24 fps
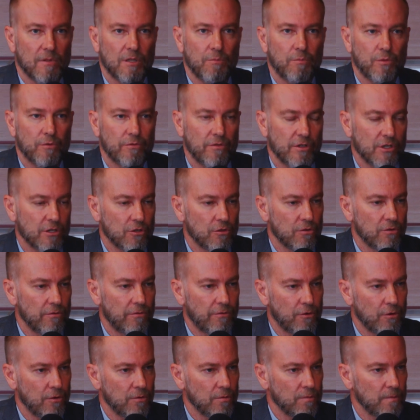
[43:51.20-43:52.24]
The professor
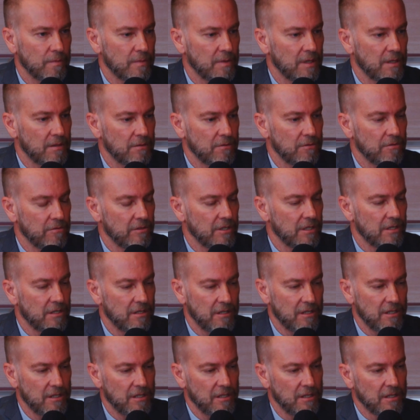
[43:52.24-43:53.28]
from a
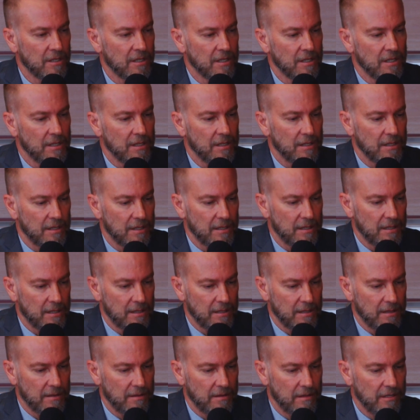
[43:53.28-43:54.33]
university
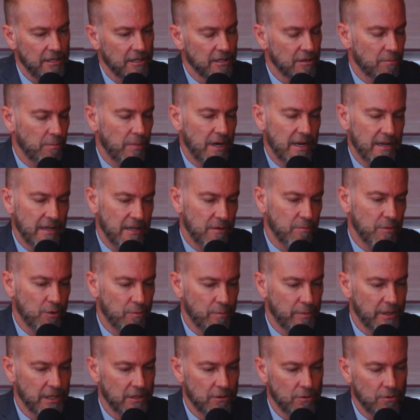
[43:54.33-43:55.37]
nearby
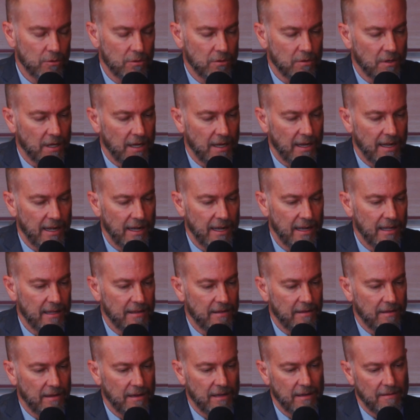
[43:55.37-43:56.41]
Ribeirão Preto
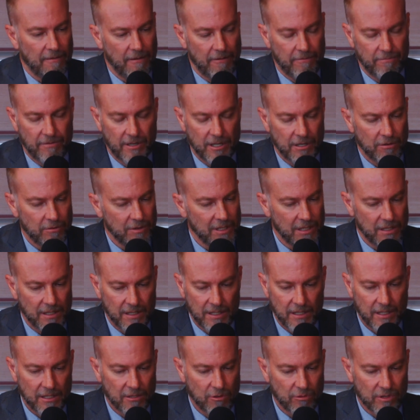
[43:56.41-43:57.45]
had a
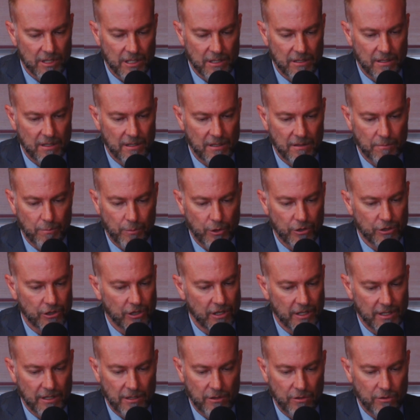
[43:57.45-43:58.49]
very interesting
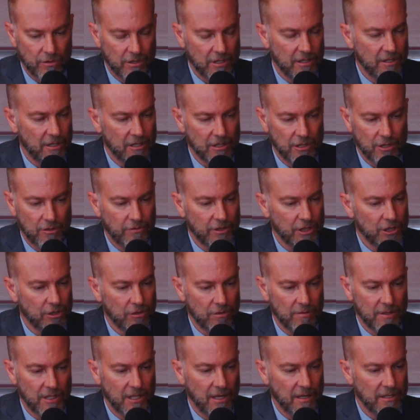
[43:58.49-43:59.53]
project using
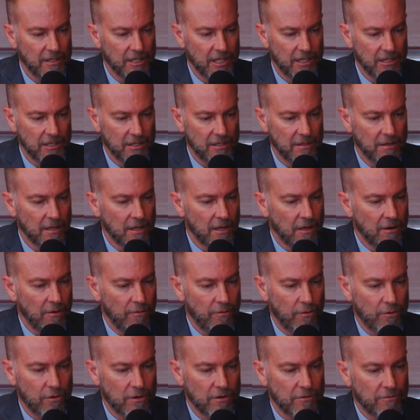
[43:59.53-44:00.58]
artificial intelligence
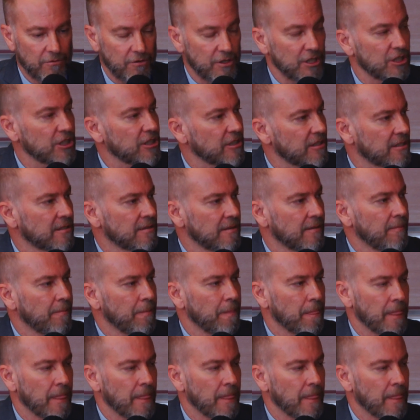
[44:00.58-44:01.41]
for fishes.